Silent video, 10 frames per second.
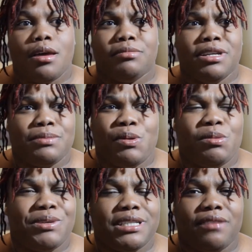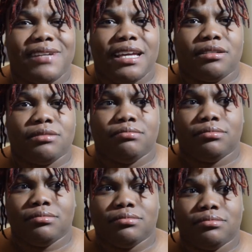Just pretty much have like
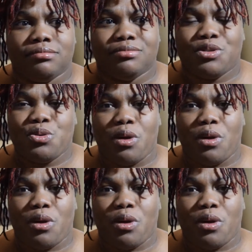2